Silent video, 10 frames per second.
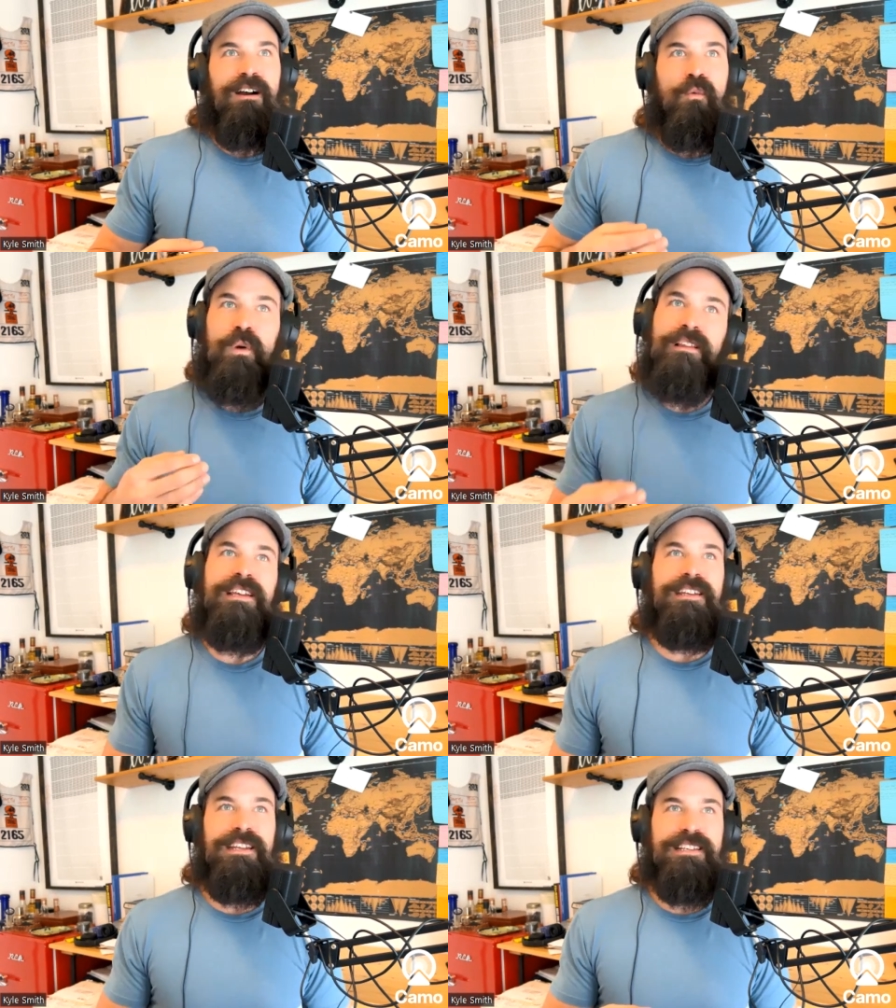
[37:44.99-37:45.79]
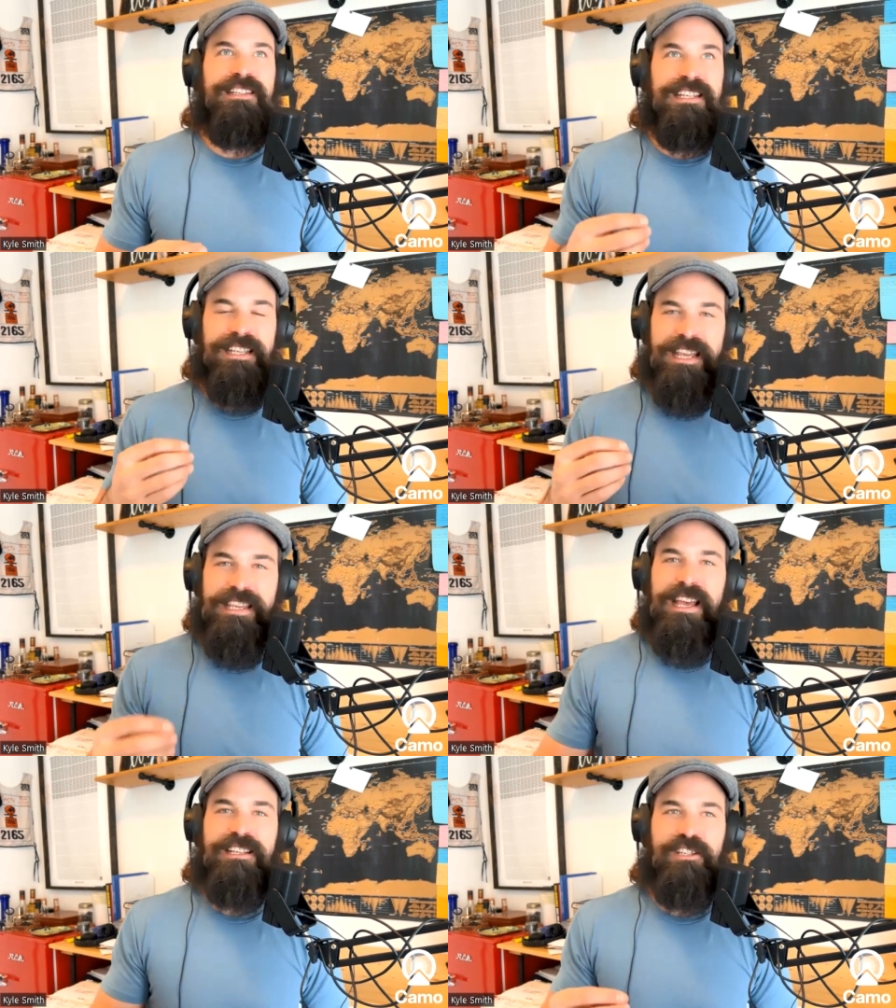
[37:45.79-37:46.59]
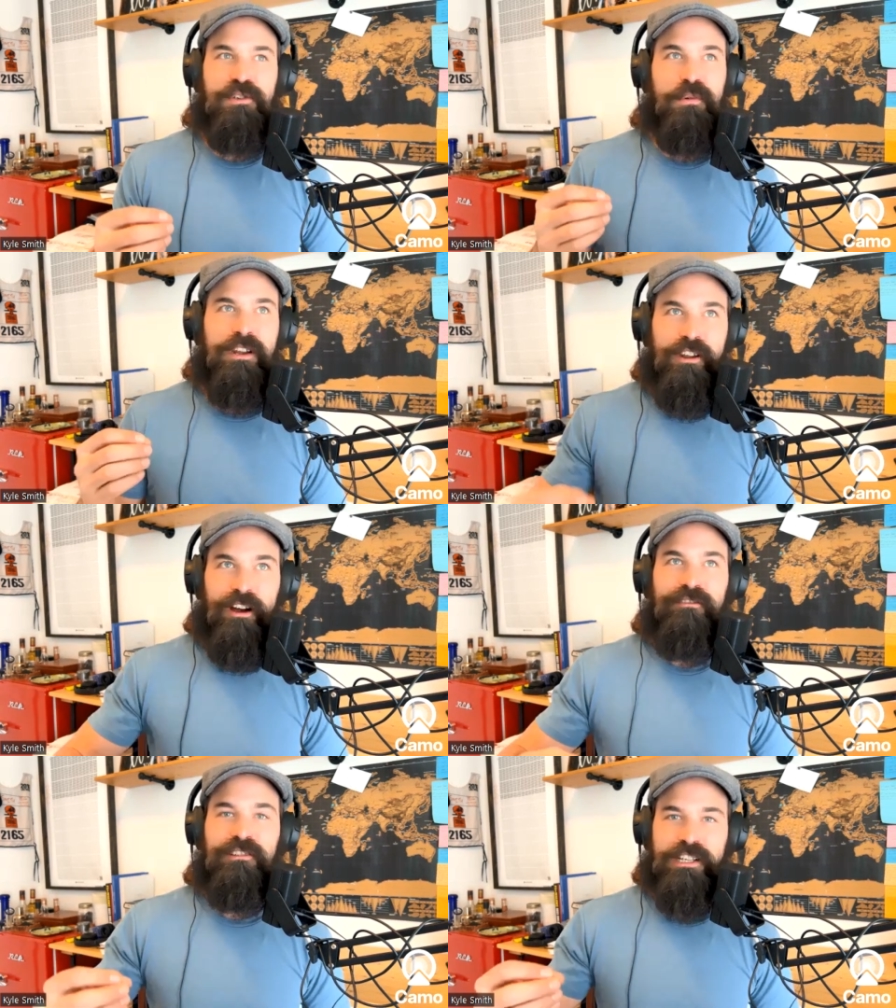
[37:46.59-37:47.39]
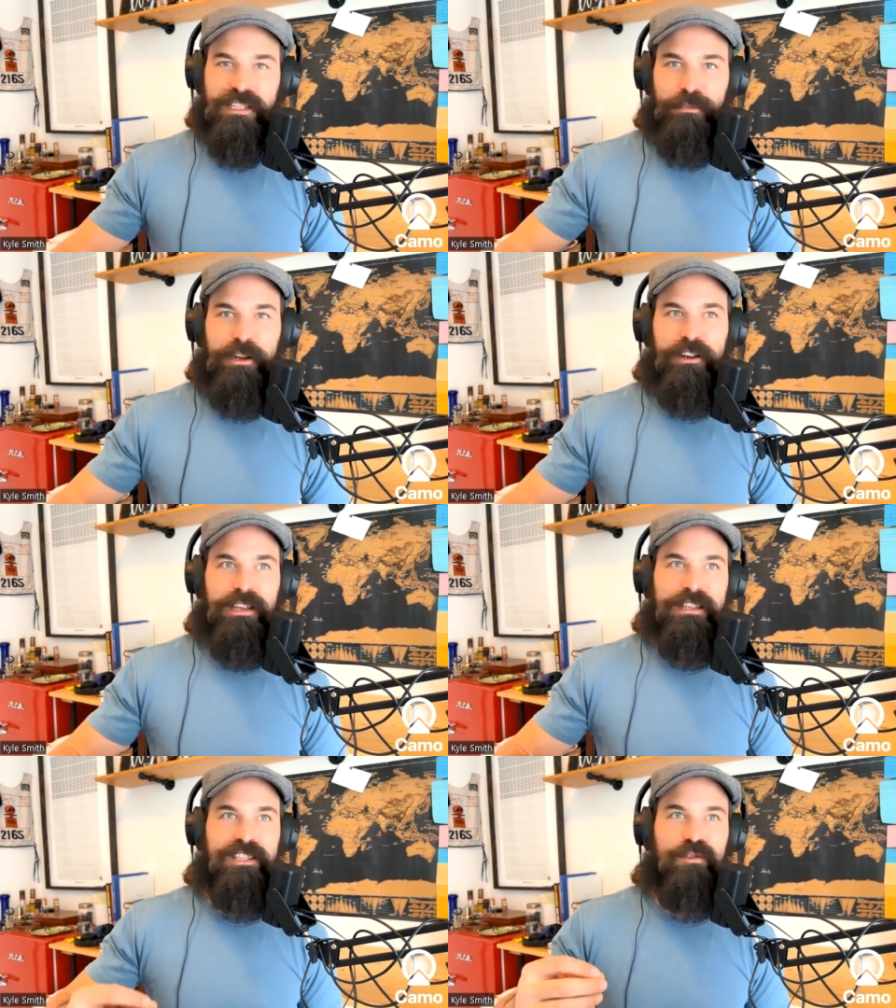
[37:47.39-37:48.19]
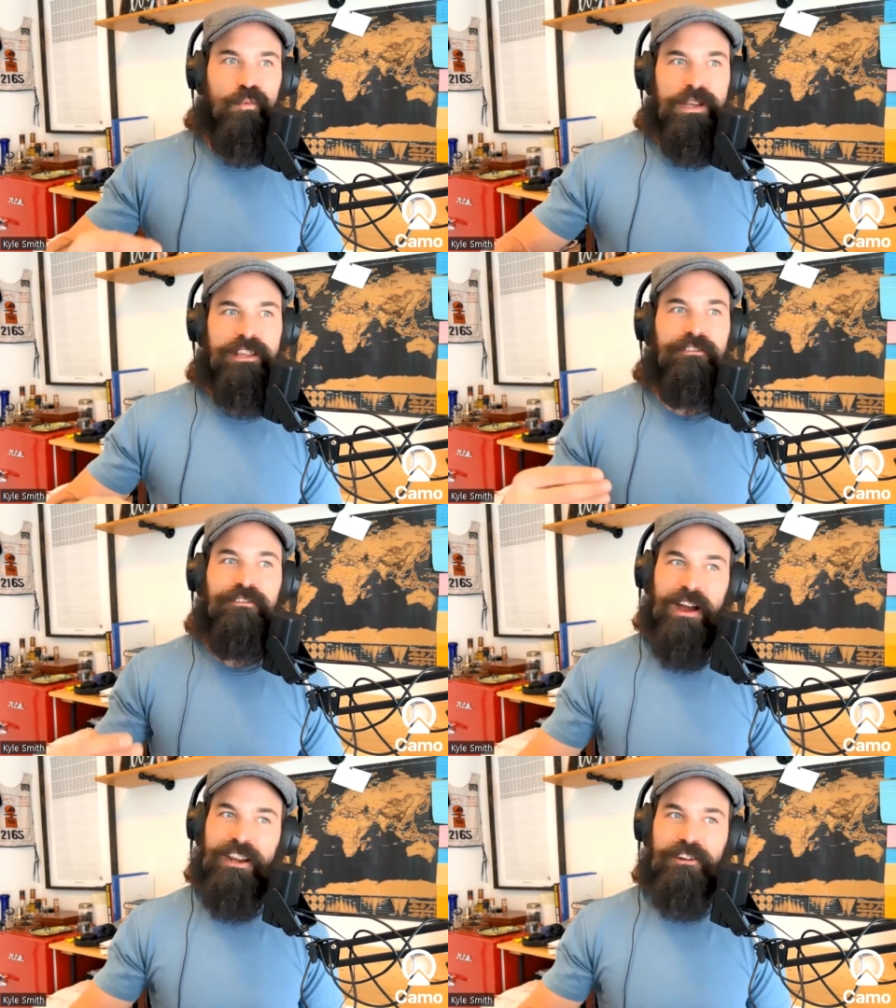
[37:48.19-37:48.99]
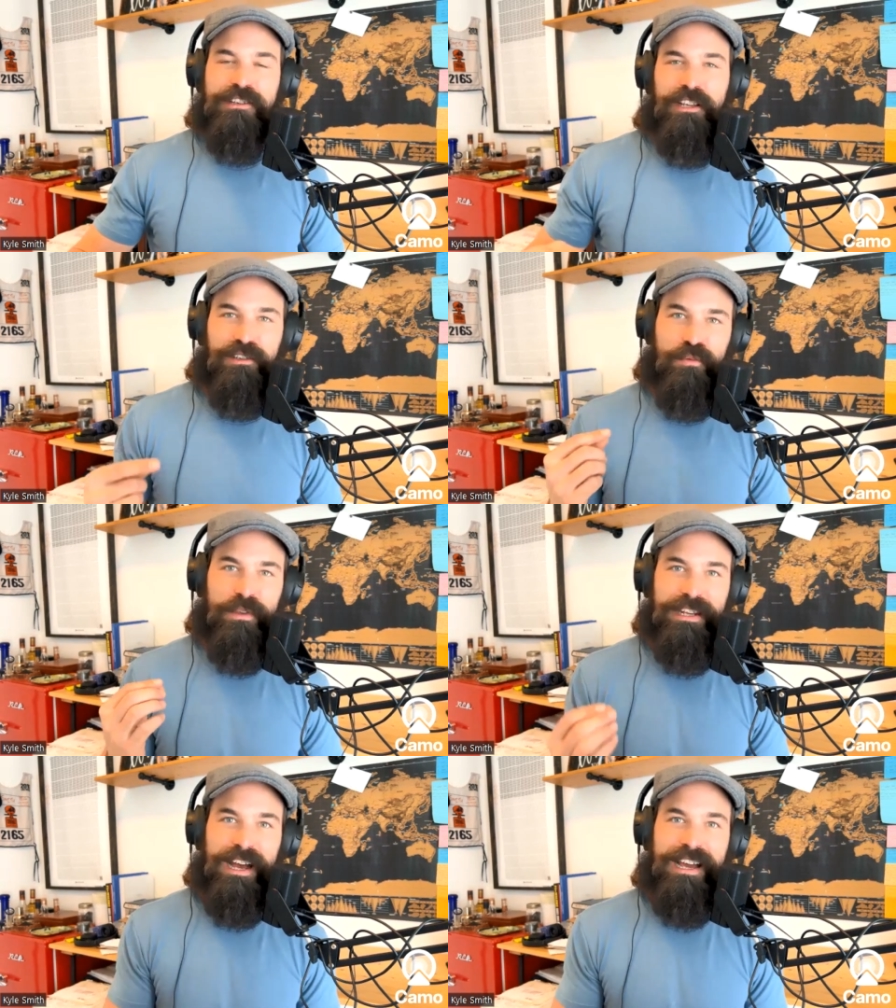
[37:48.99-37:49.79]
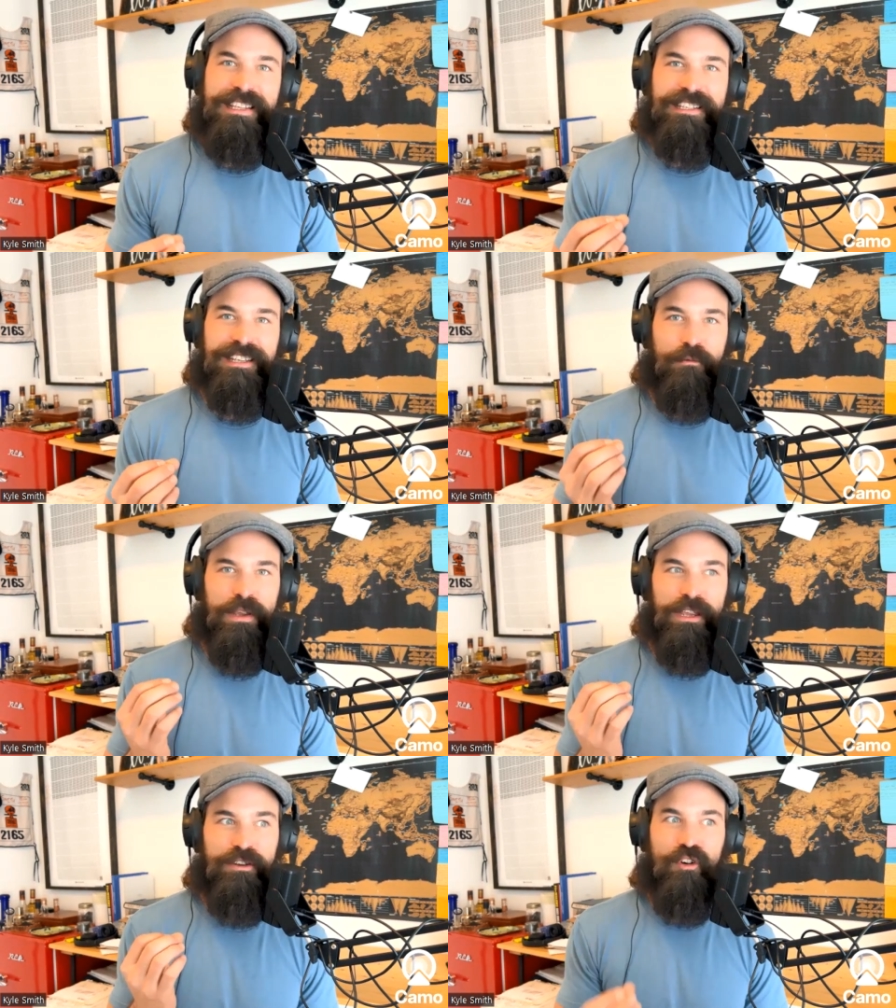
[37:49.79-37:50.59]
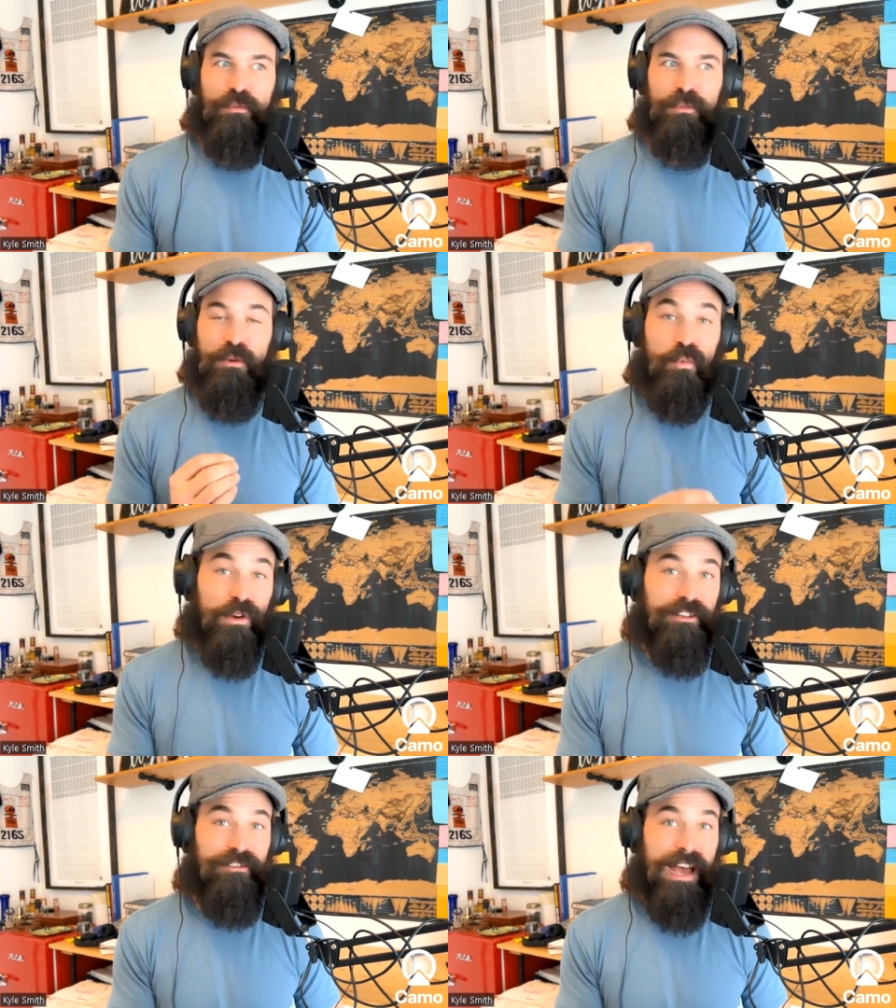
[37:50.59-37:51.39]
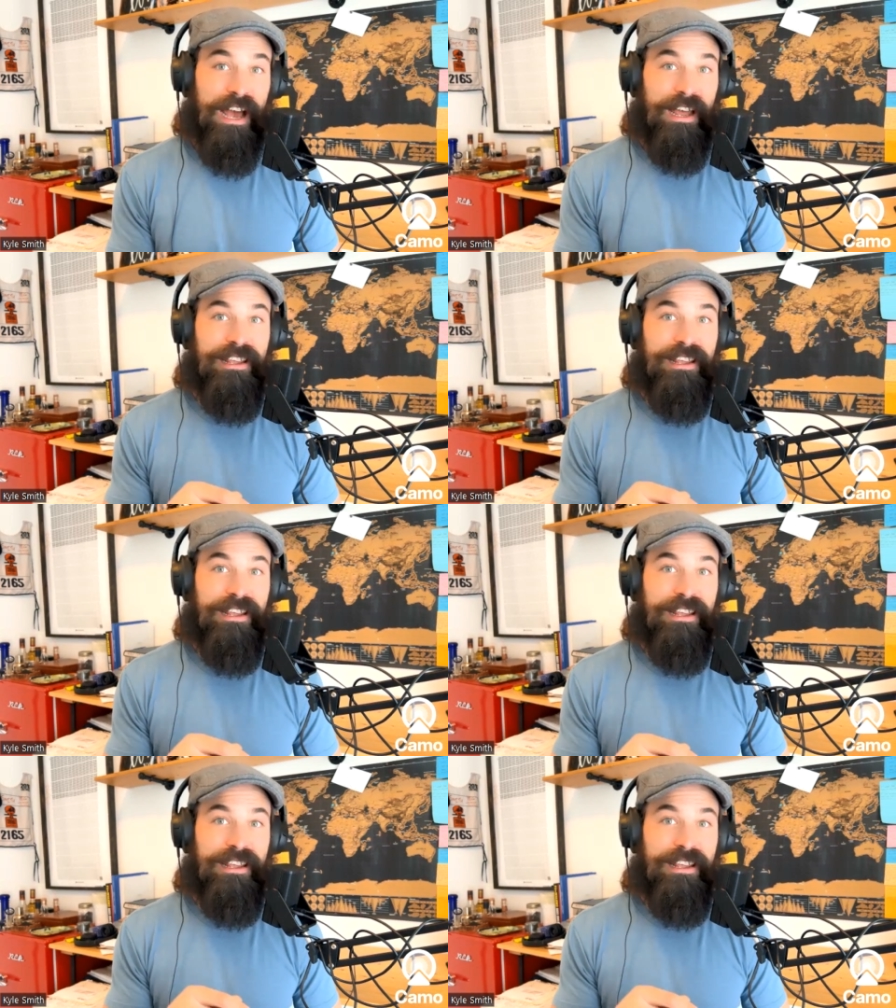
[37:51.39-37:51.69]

willingness to say yes to a novel experience we can find ourselves with an insight we normally wouldn't have had